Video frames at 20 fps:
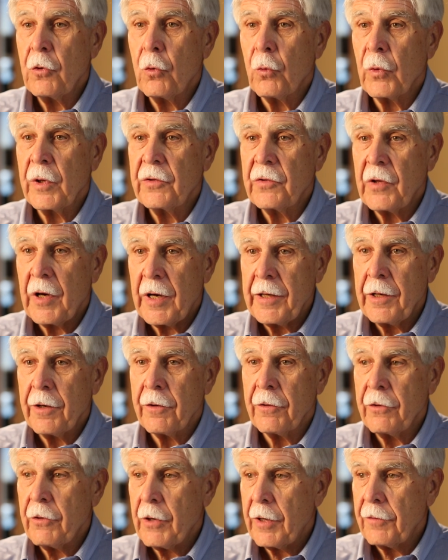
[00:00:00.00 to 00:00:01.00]
you
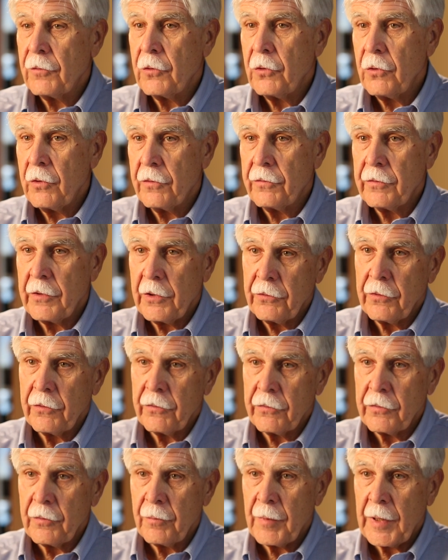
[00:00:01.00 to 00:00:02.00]
retire, you have two
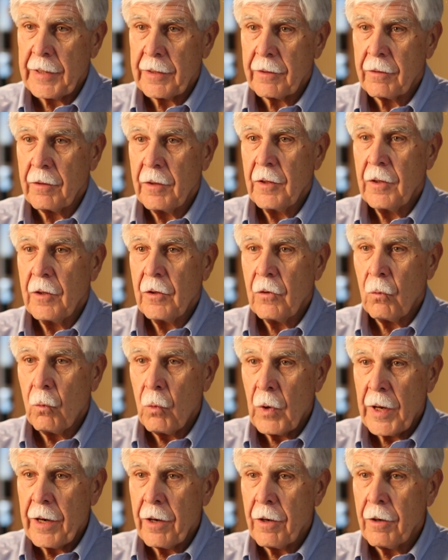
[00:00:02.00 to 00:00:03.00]
decisions to make:
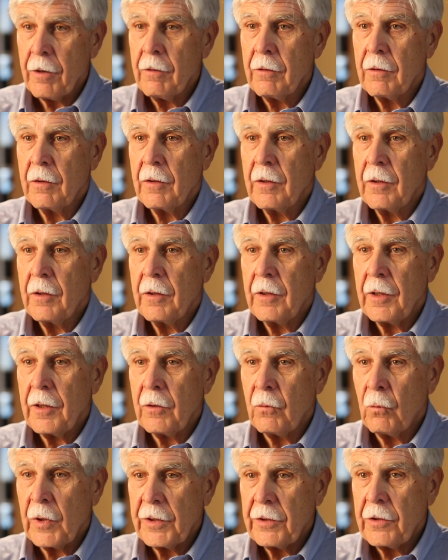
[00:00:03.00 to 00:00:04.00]
where
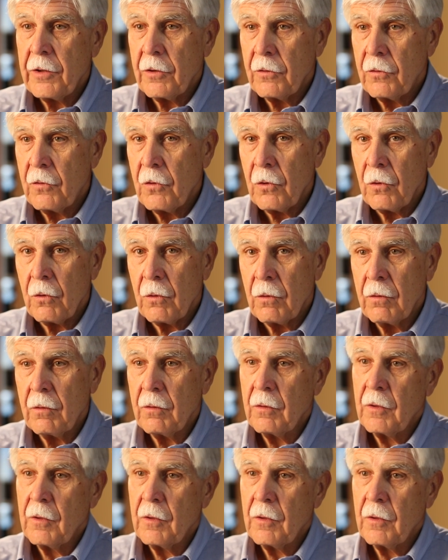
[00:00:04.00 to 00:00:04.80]
and what do you do.